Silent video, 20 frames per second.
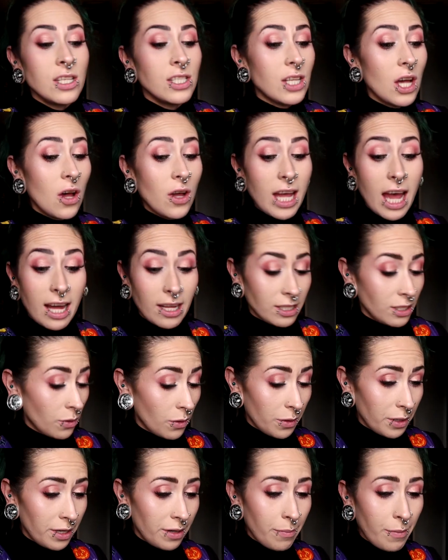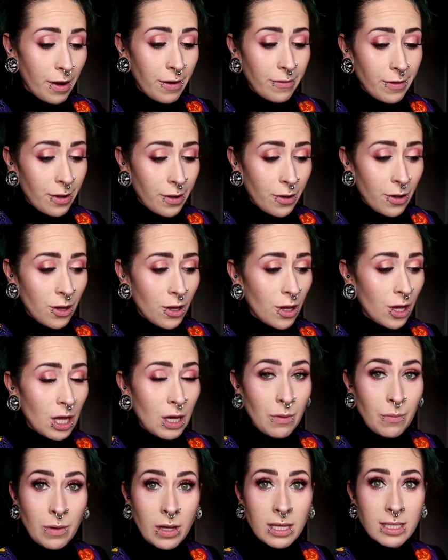So yeah, so we're in my
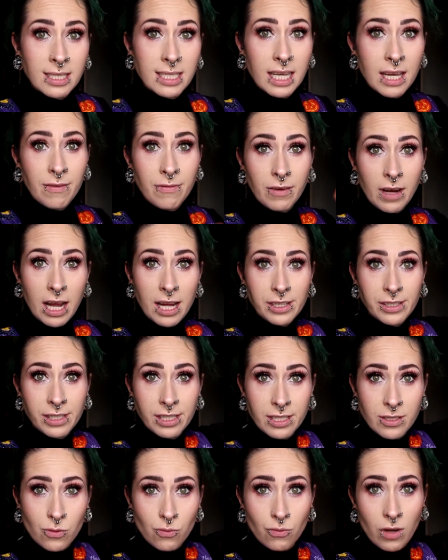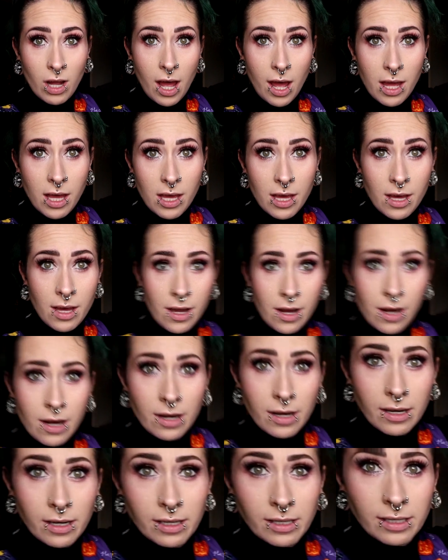room. Ziggy Fresh is right
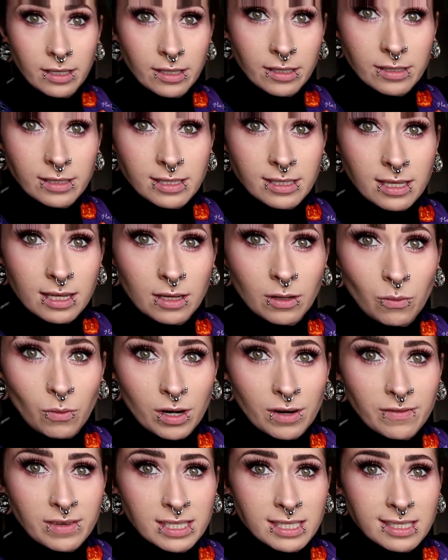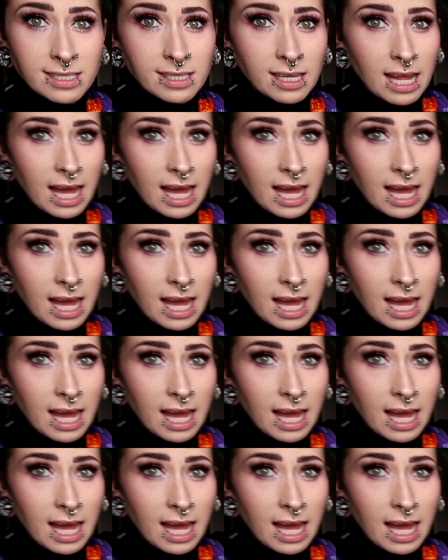here. Here's one of his